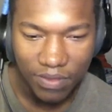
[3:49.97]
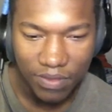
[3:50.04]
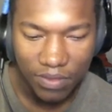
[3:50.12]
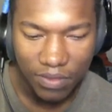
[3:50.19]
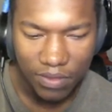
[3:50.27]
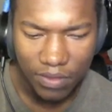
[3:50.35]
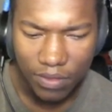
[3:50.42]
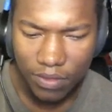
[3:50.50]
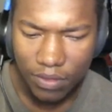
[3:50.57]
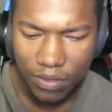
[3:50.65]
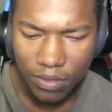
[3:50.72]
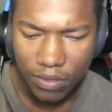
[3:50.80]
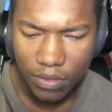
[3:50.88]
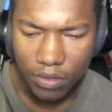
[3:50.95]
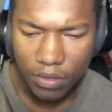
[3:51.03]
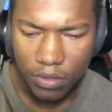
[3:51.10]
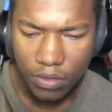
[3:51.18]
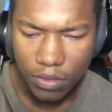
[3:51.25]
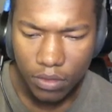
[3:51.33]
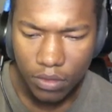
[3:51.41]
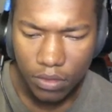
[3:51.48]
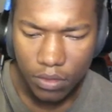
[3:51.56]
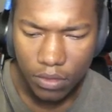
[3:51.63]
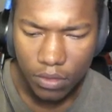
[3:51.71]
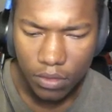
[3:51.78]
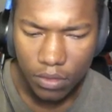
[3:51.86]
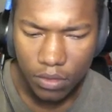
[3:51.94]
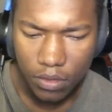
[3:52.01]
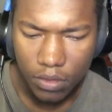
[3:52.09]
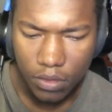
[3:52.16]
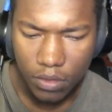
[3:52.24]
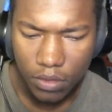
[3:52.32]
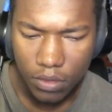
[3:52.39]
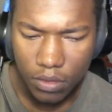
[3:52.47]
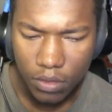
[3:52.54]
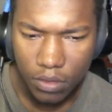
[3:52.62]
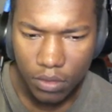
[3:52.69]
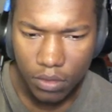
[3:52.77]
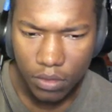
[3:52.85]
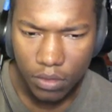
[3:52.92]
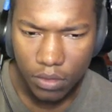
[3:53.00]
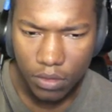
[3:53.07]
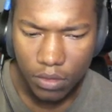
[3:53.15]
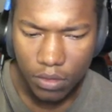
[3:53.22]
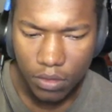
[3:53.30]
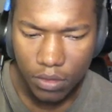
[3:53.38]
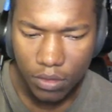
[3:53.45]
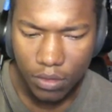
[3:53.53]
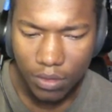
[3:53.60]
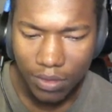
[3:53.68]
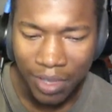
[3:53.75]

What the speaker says: Nobody speaks.